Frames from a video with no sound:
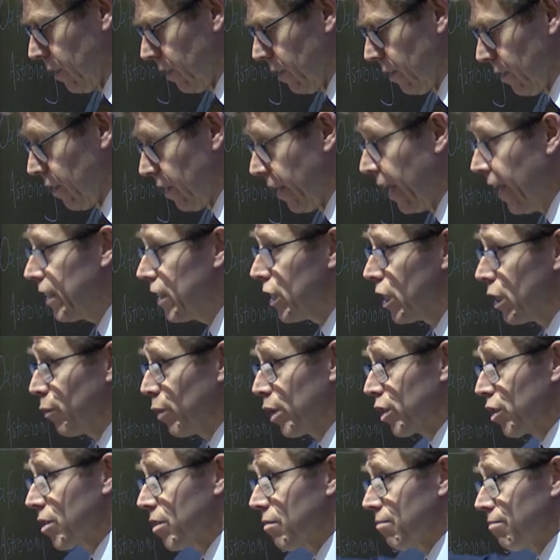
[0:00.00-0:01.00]
then she
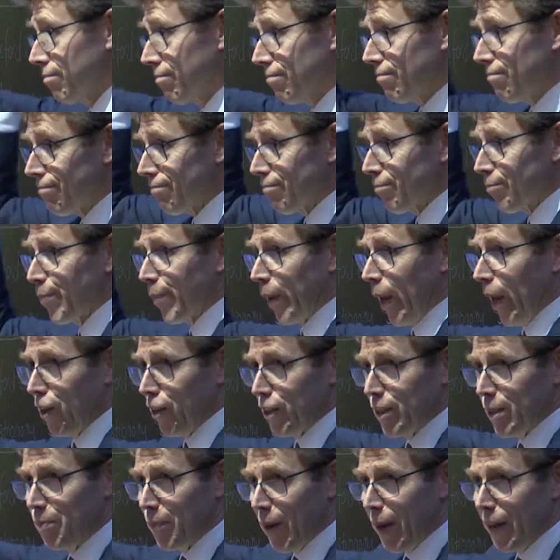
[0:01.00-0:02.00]
was
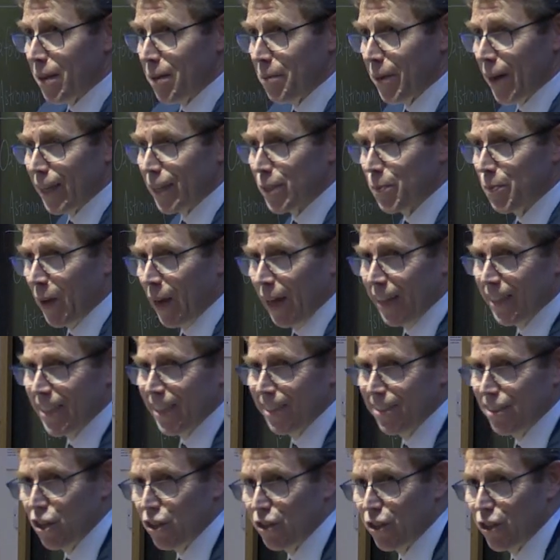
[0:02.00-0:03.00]
clocked by the Max Planck
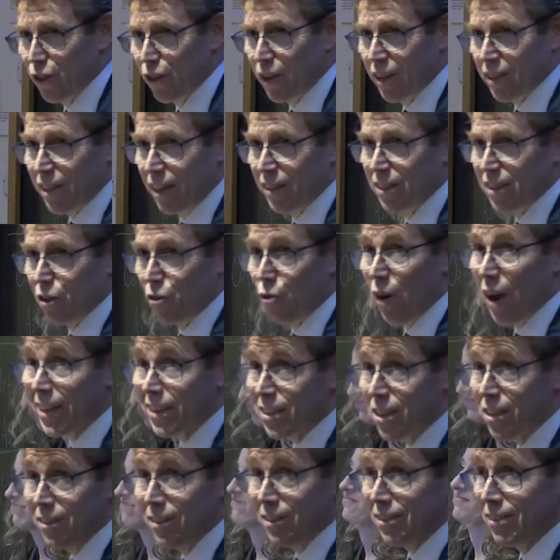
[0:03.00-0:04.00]
Institute as a
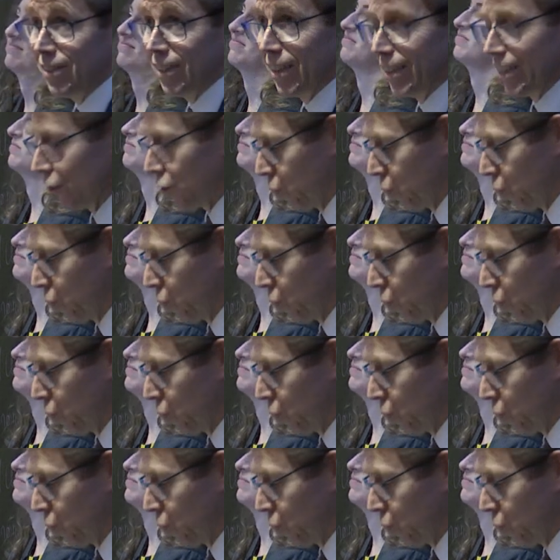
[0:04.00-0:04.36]
director in